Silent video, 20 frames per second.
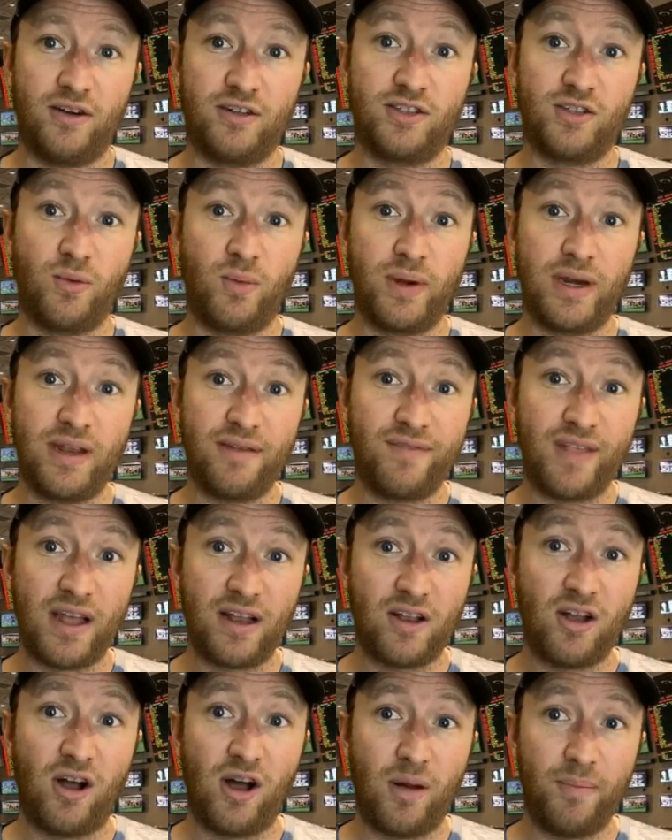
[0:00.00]
So when you have
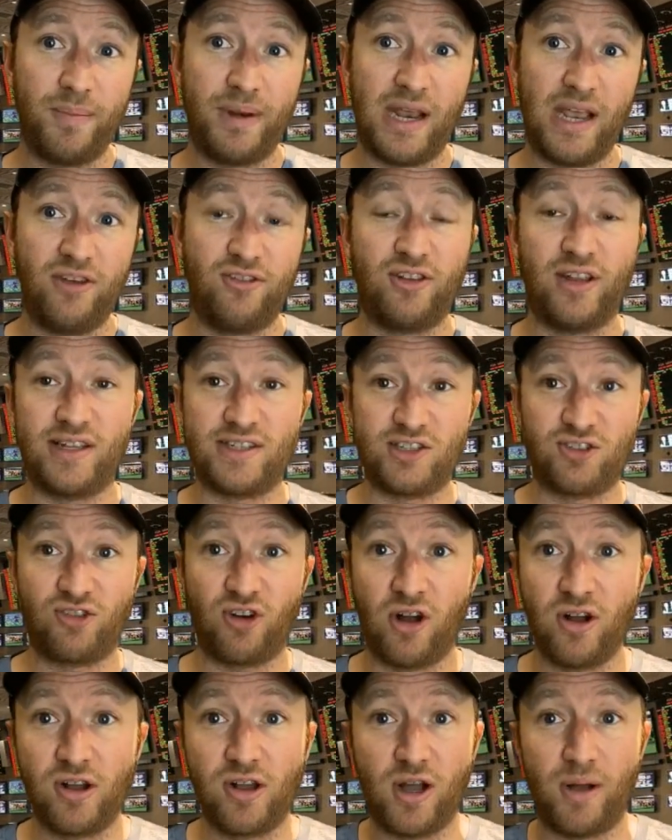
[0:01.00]
that combination, that
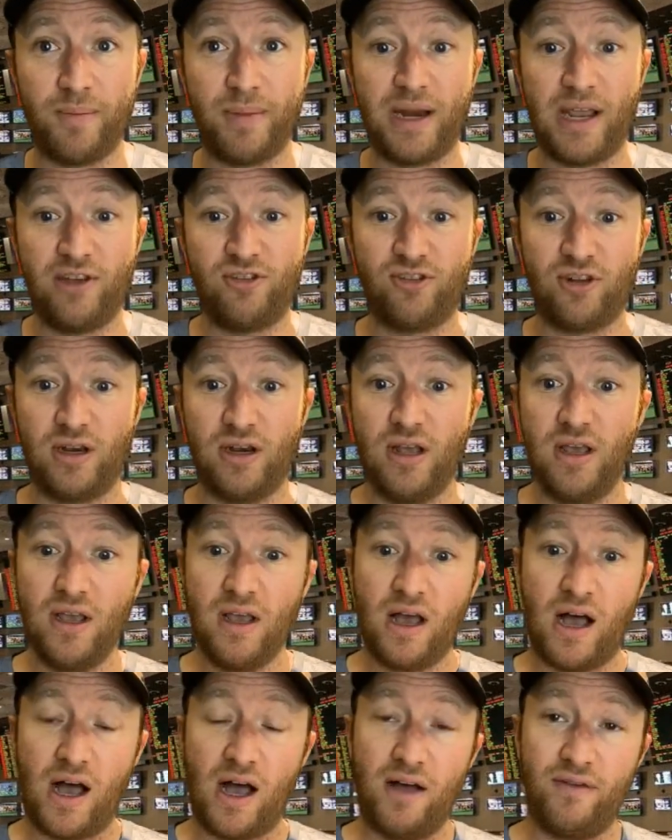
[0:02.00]
strong combination
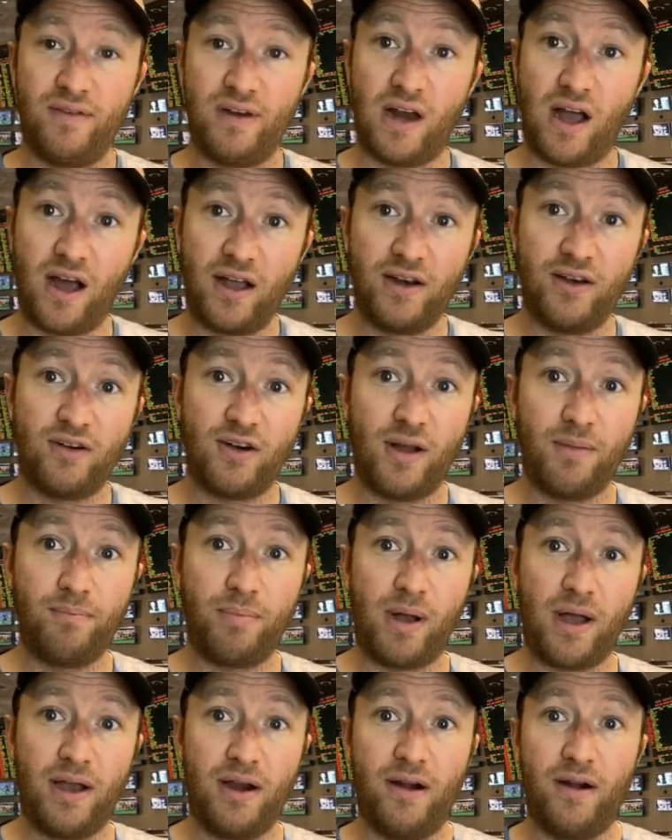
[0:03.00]
of an under
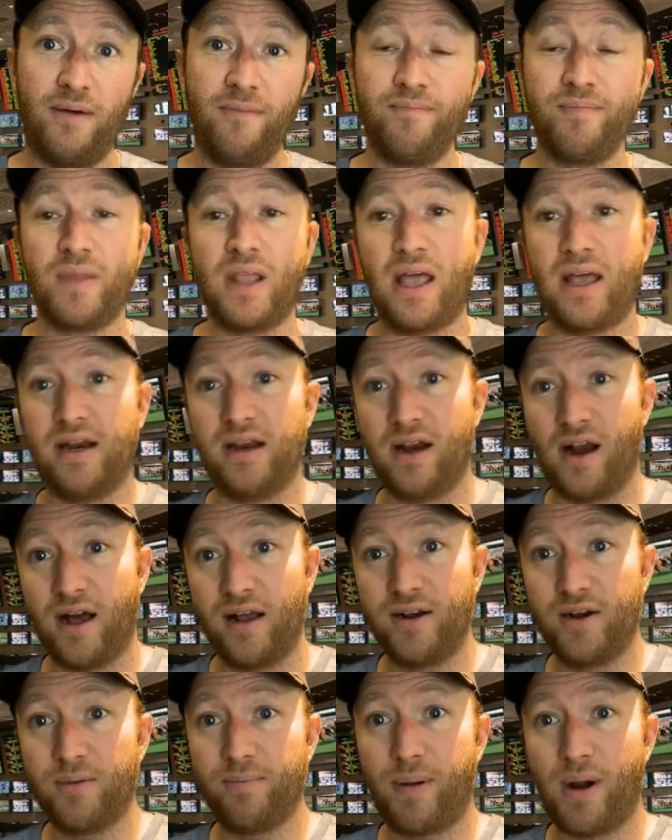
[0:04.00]
umpire and an
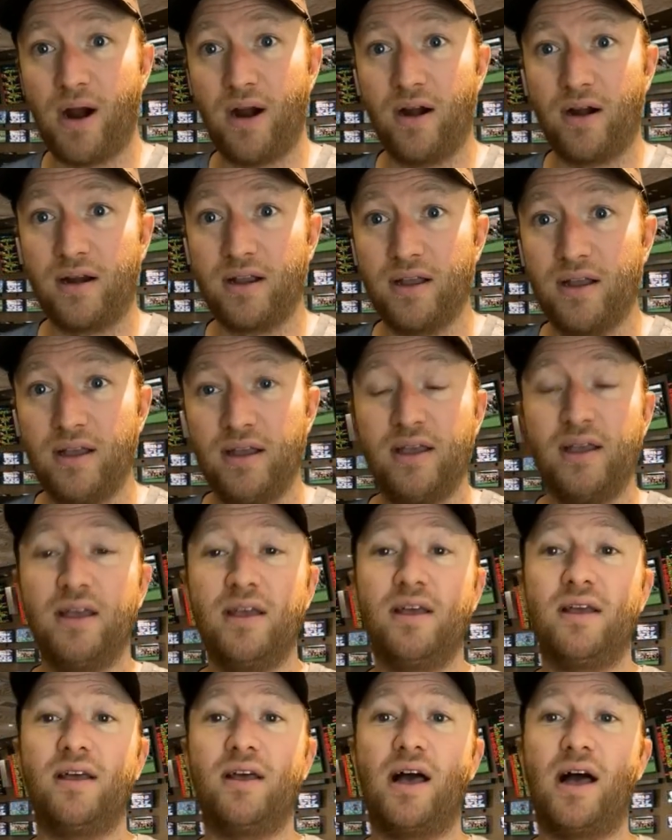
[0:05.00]
under park,
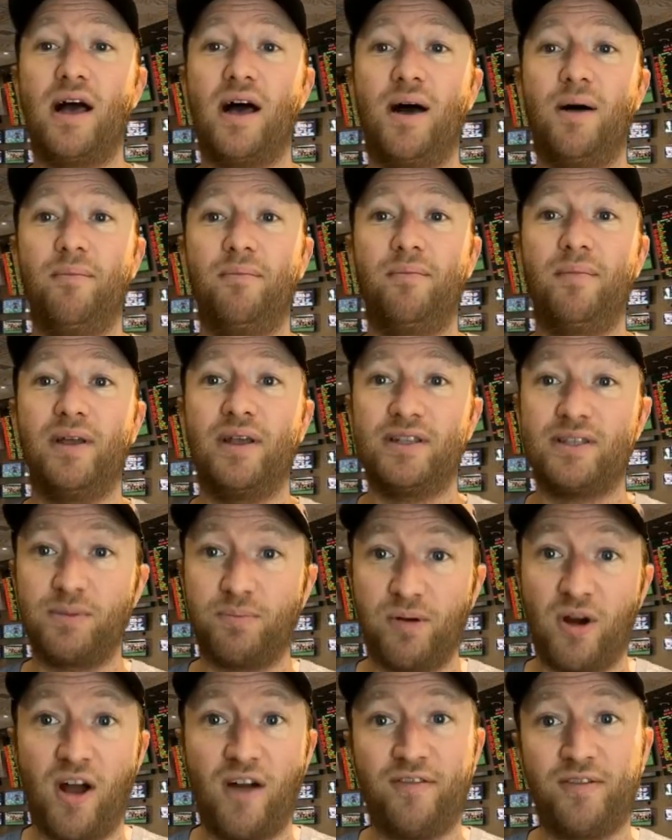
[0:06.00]
it's a
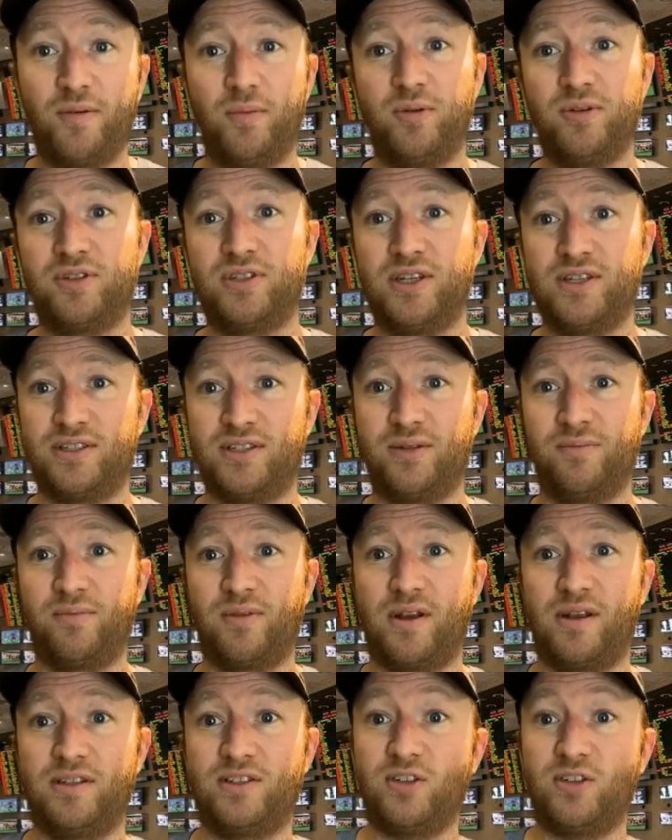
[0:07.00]
profitable system, guys.